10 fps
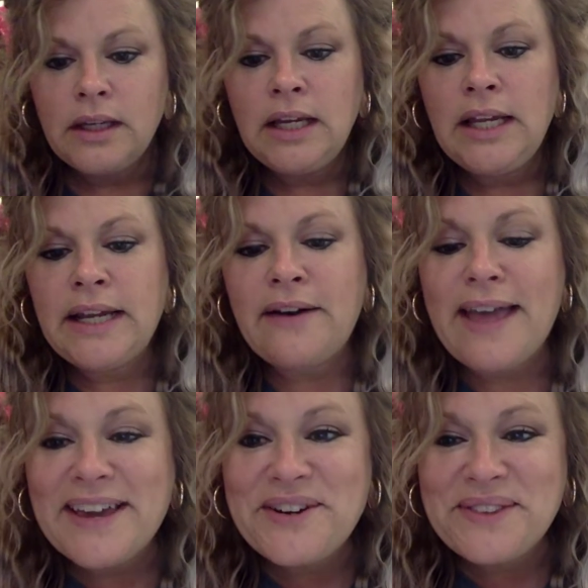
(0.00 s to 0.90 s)
Now
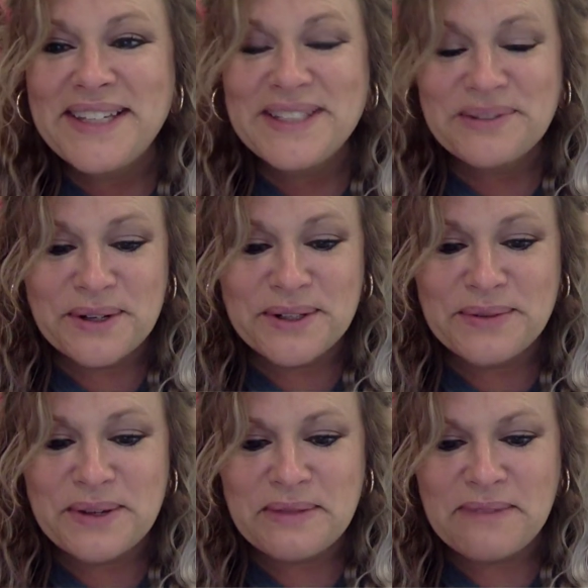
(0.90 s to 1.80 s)
echo these words
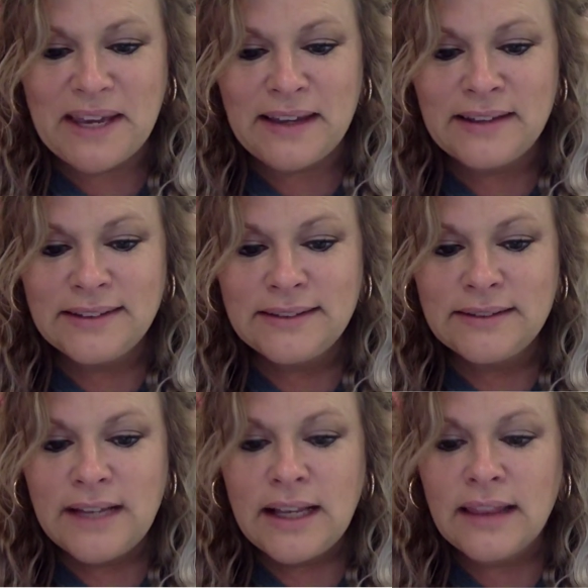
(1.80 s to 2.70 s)
with me.
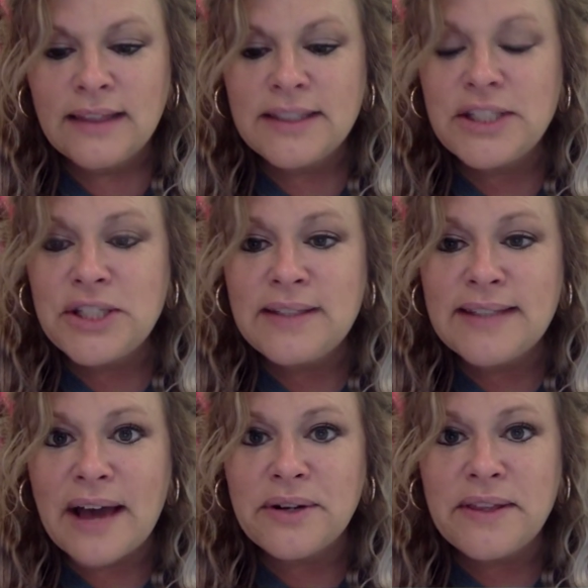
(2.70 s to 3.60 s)
Listen to the
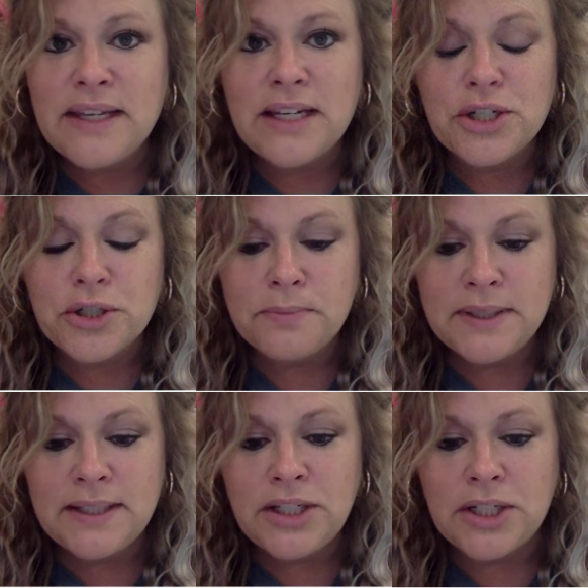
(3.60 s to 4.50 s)
sound in the initial
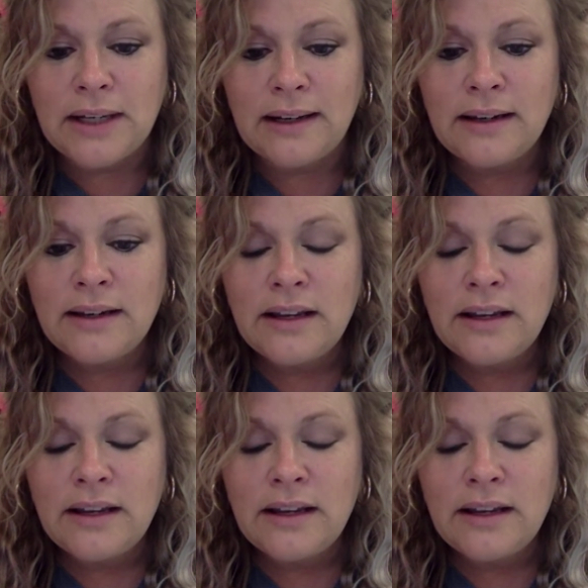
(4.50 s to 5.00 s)
position.